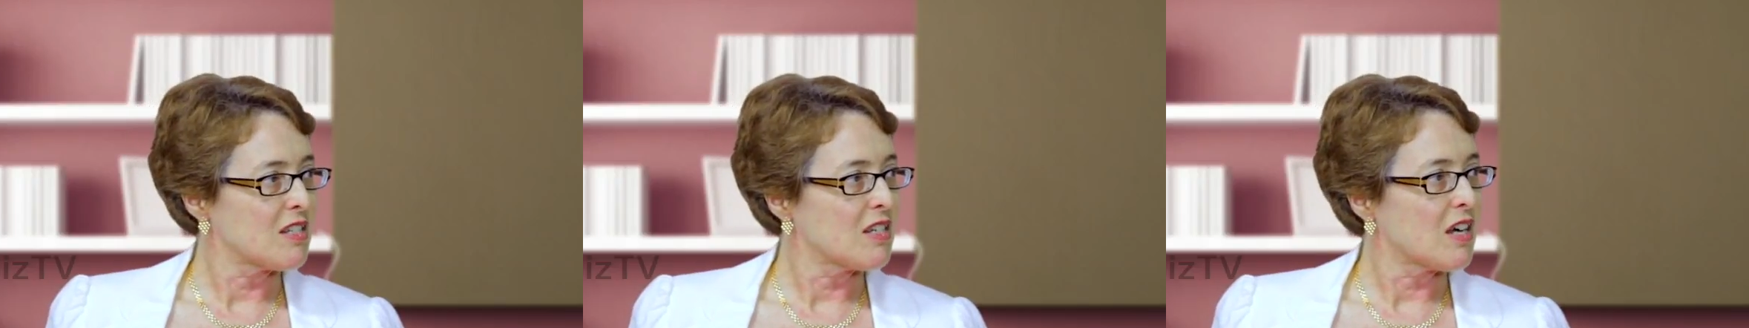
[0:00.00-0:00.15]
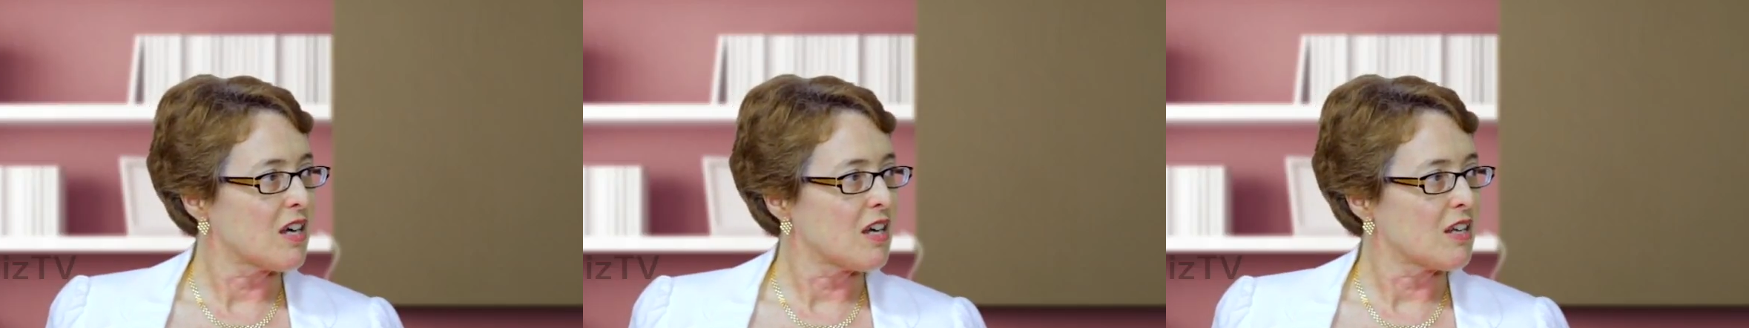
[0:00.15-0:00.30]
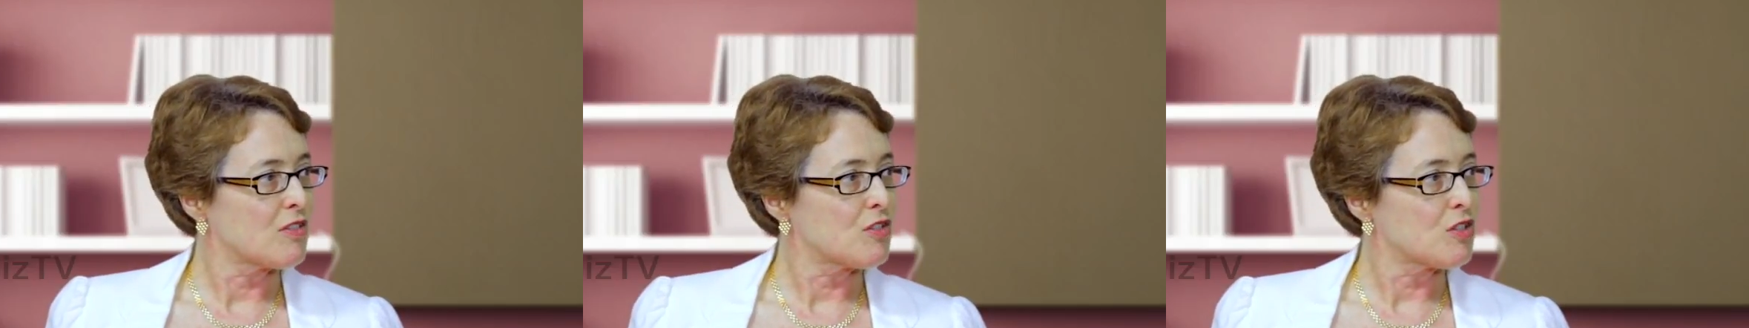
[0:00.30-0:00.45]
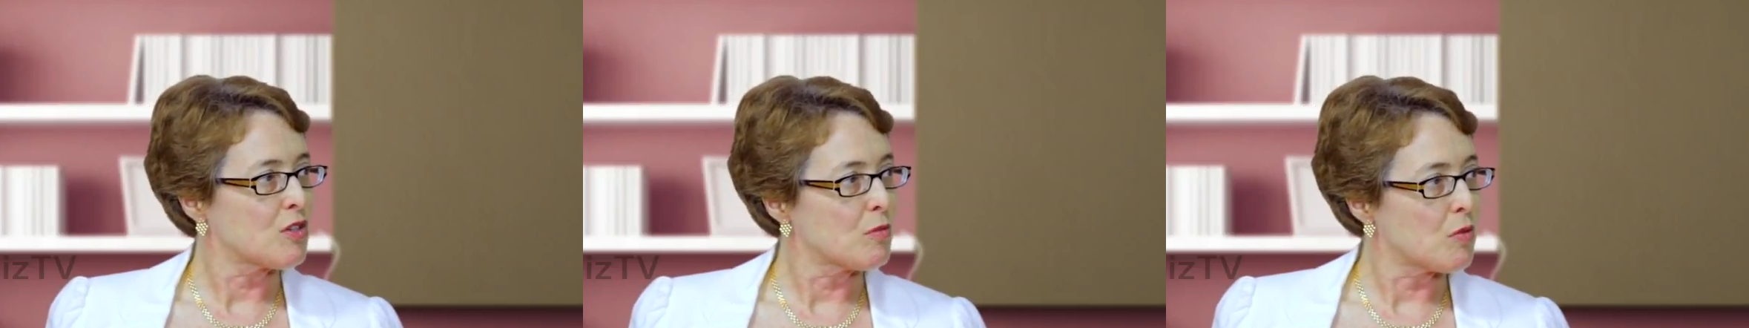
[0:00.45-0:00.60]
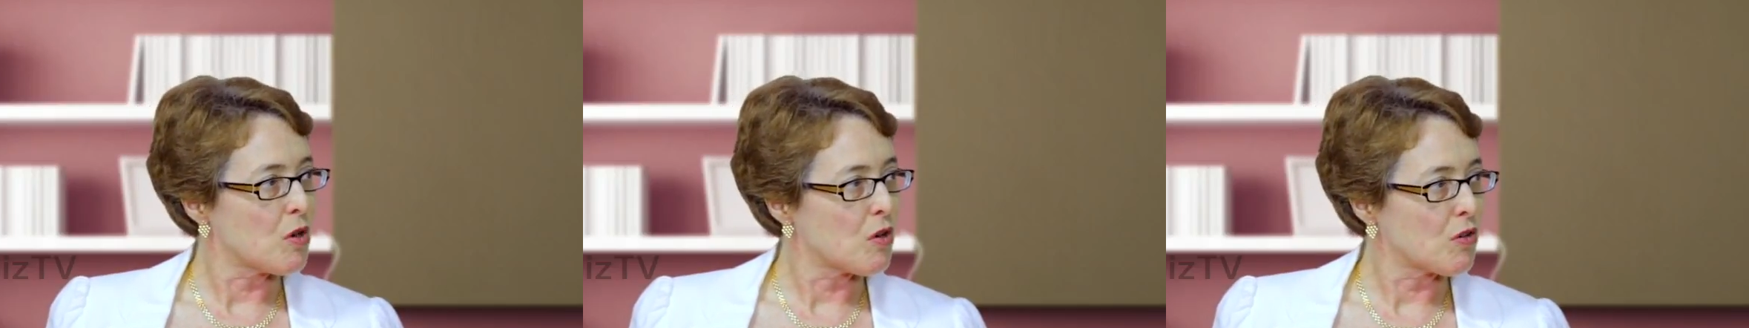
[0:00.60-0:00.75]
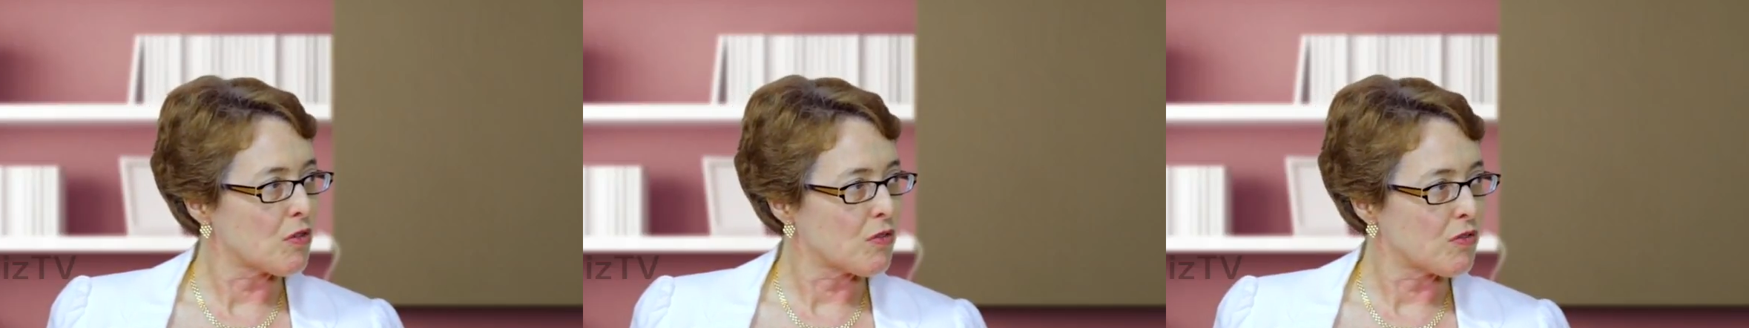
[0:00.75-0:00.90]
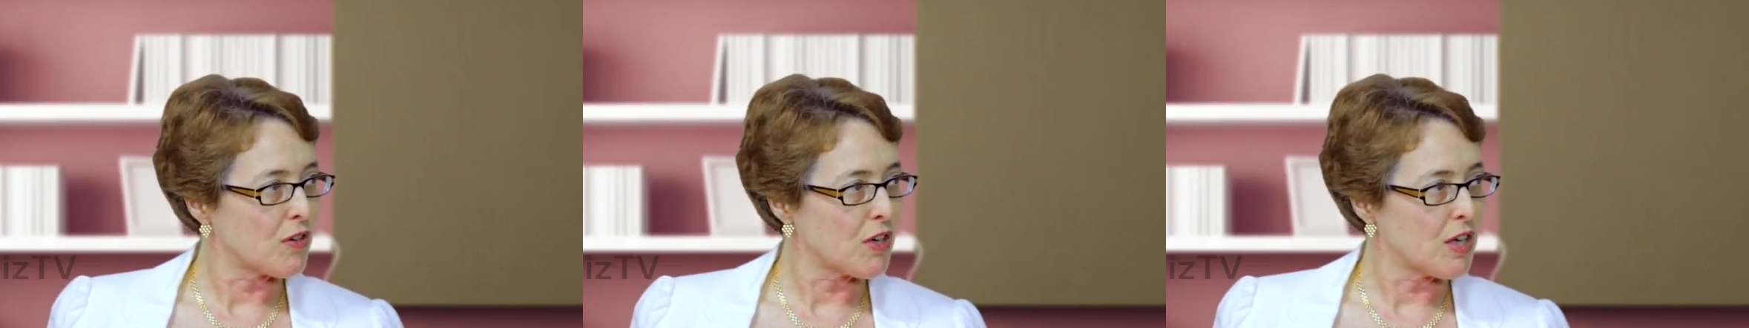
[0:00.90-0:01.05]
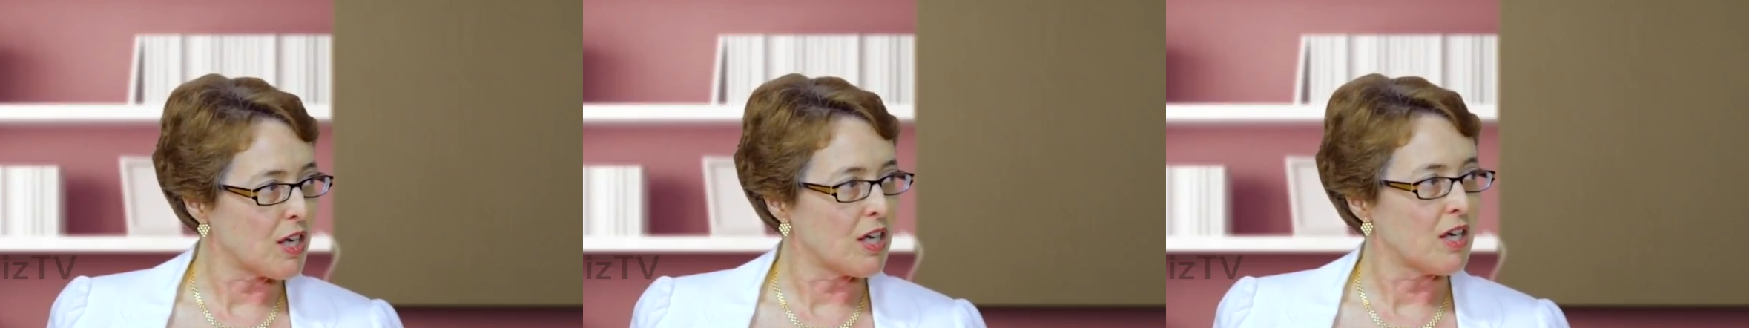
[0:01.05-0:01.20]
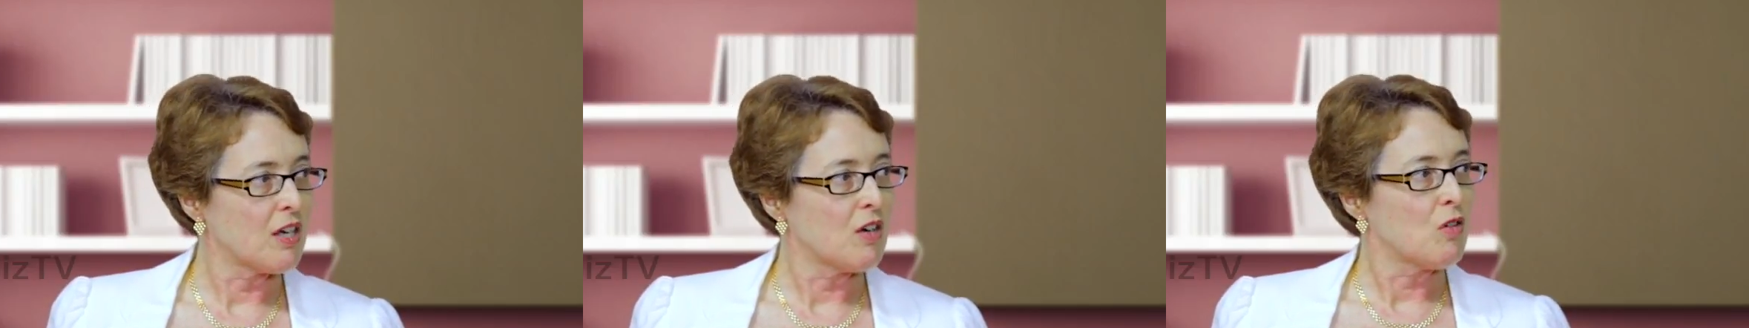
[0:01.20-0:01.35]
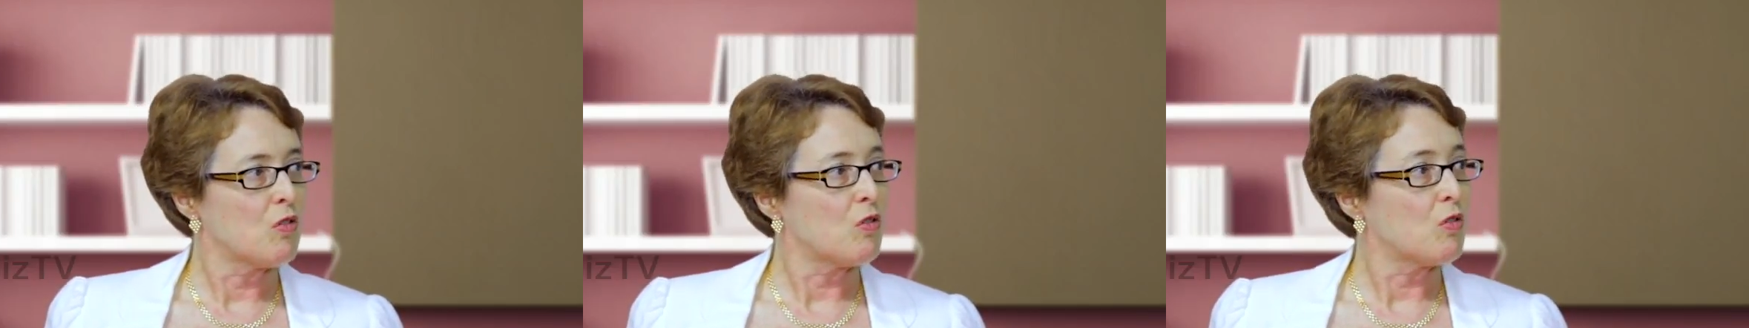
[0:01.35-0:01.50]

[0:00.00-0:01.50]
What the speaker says: tomography